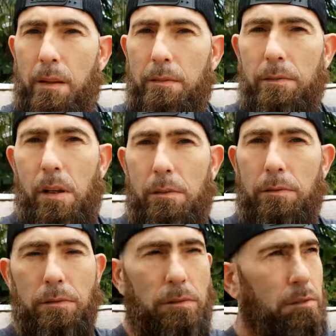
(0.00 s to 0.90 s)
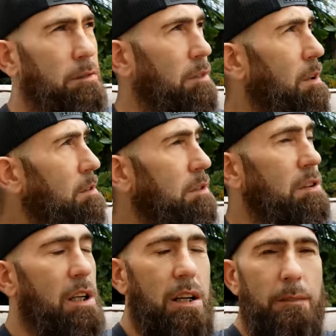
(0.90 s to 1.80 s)
Oh, oh
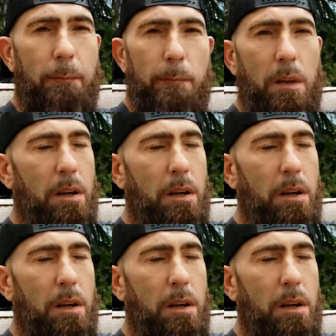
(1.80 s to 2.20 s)
shit, here